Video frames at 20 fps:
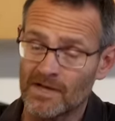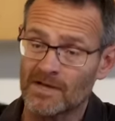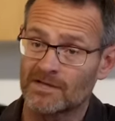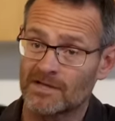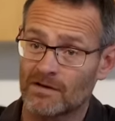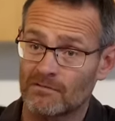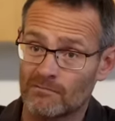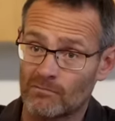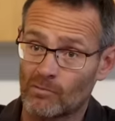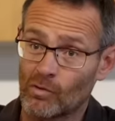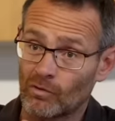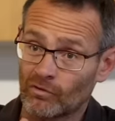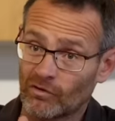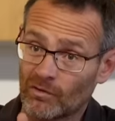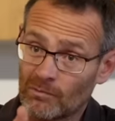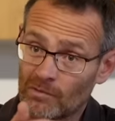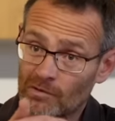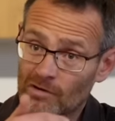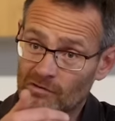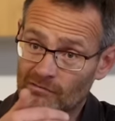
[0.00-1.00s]
So
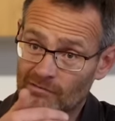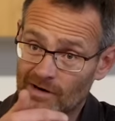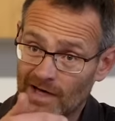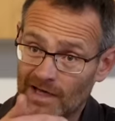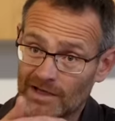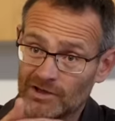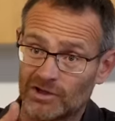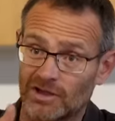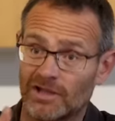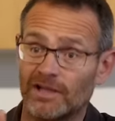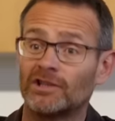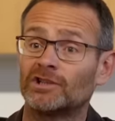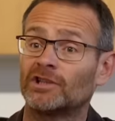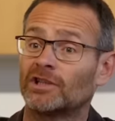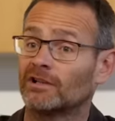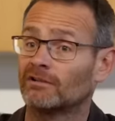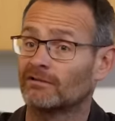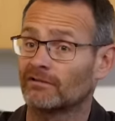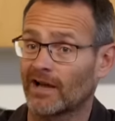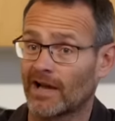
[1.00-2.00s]
water will gradually
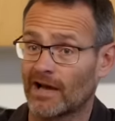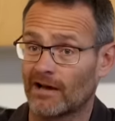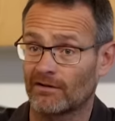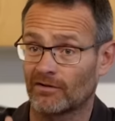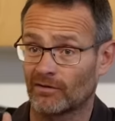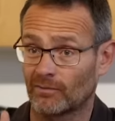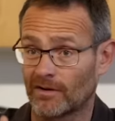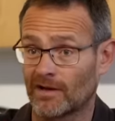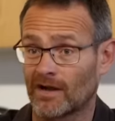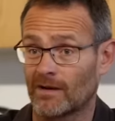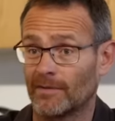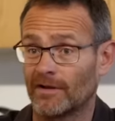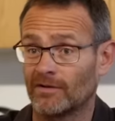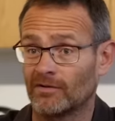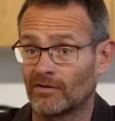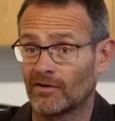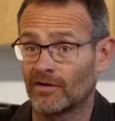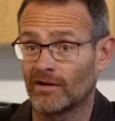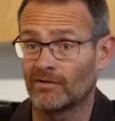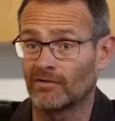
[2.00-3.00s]
chill down as we come
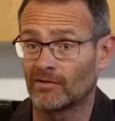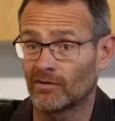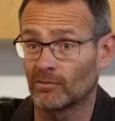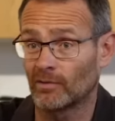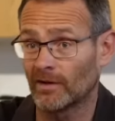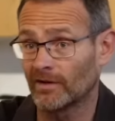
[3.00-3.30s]
into